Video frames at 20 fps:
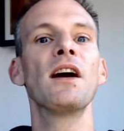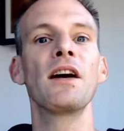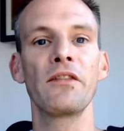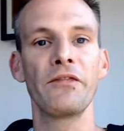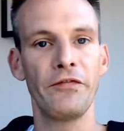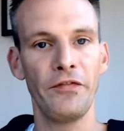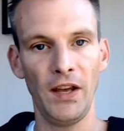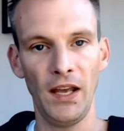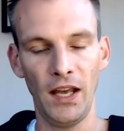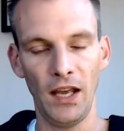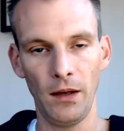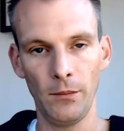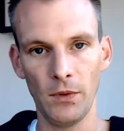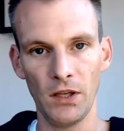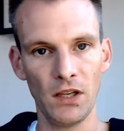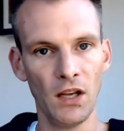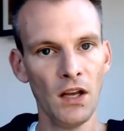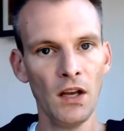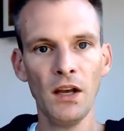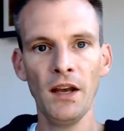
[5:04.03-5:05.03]
of fame.
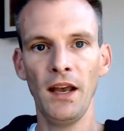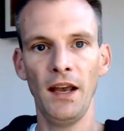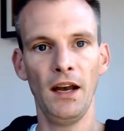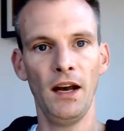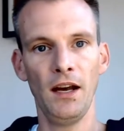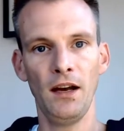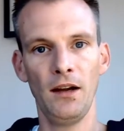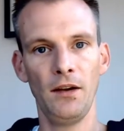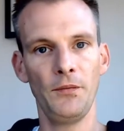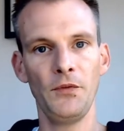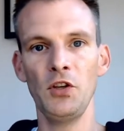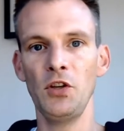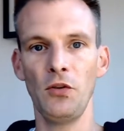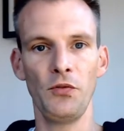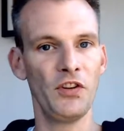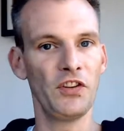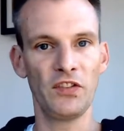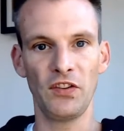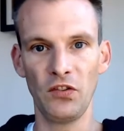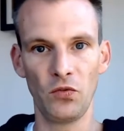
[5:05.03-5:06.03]
And, um, you know,
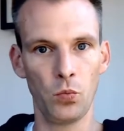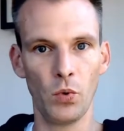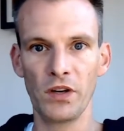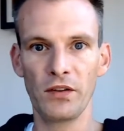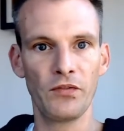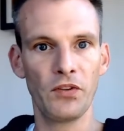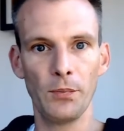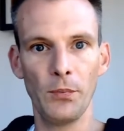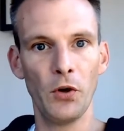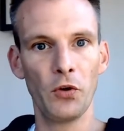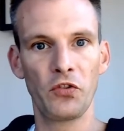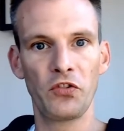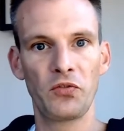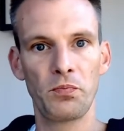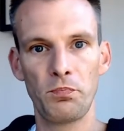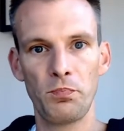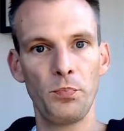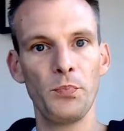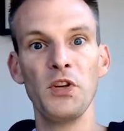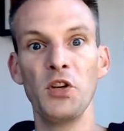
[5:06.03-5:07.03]
this is one of the most,
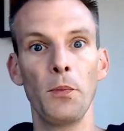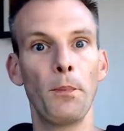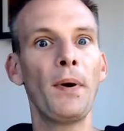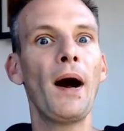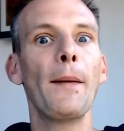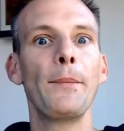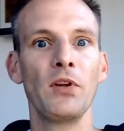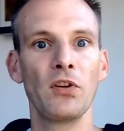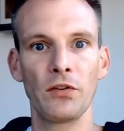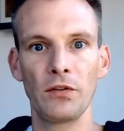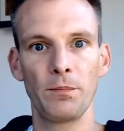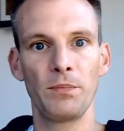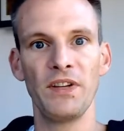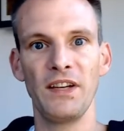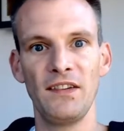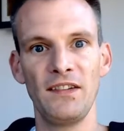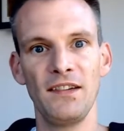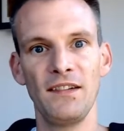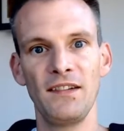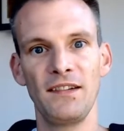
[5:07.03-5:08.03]
you know, popular
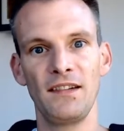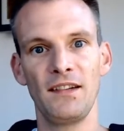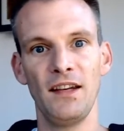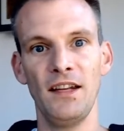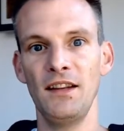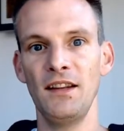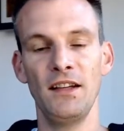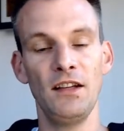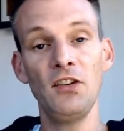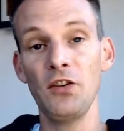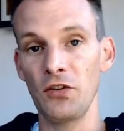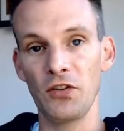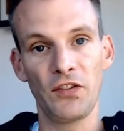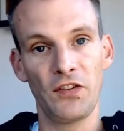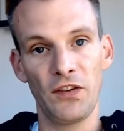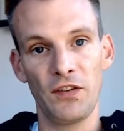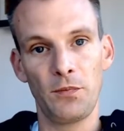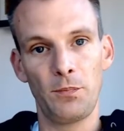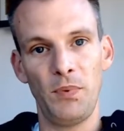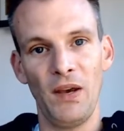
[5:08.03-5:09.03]
places in, the, you know, this
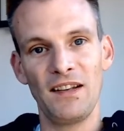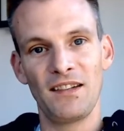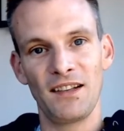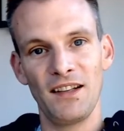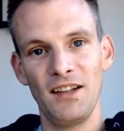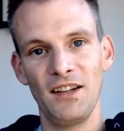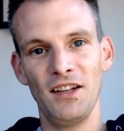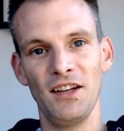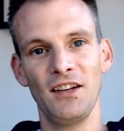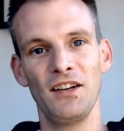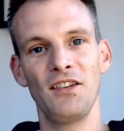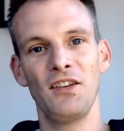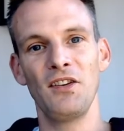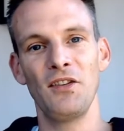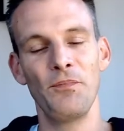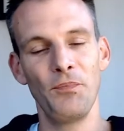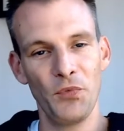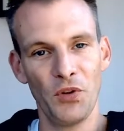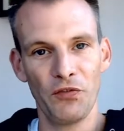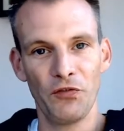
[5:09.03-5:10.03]
is basically the,
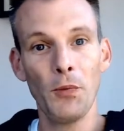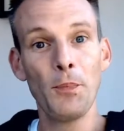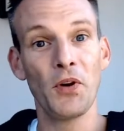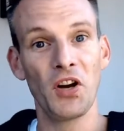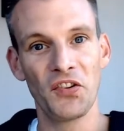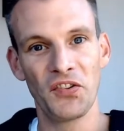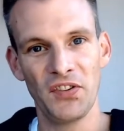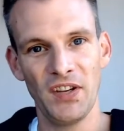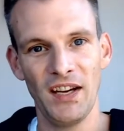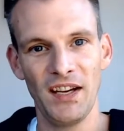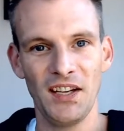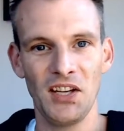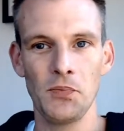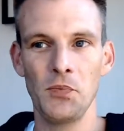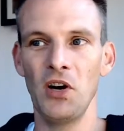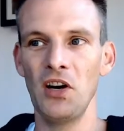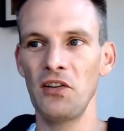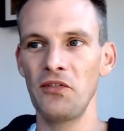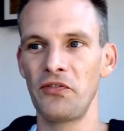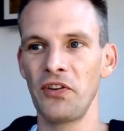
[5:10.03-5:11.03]
the, the football stadium
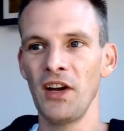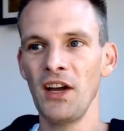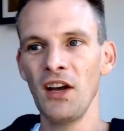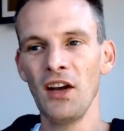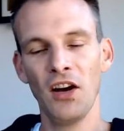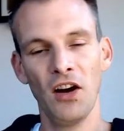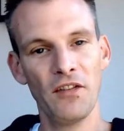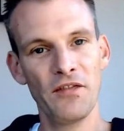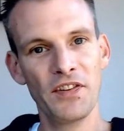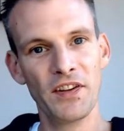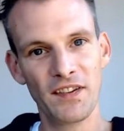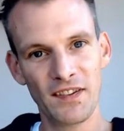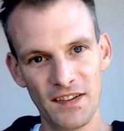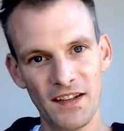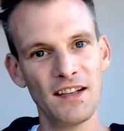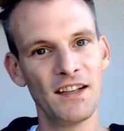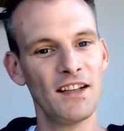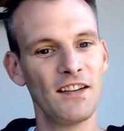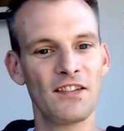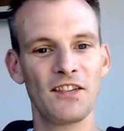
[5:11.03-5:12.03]
of, of the
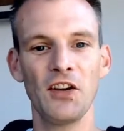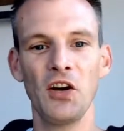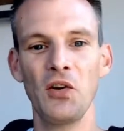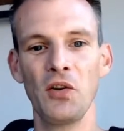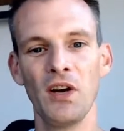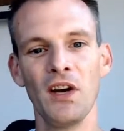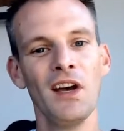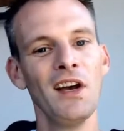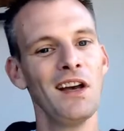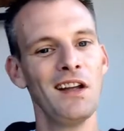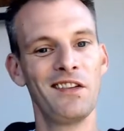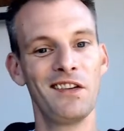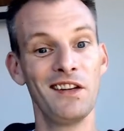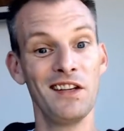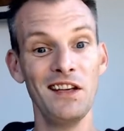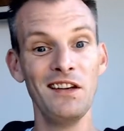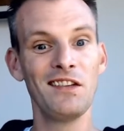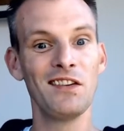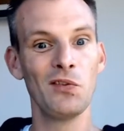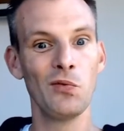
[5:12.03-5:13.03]
city. So it's an
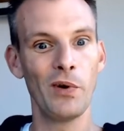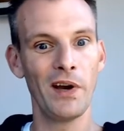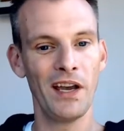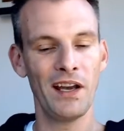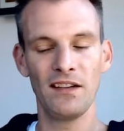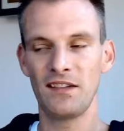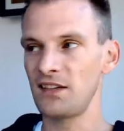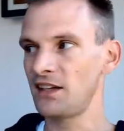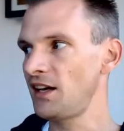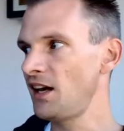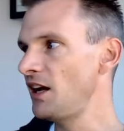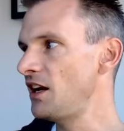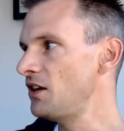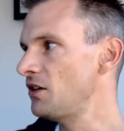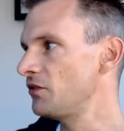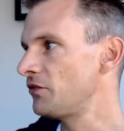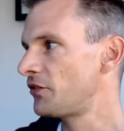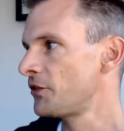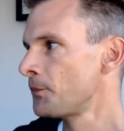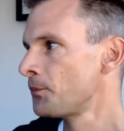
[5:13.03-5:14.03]
easy way to kind
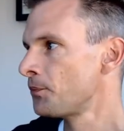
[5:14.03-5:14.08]
of,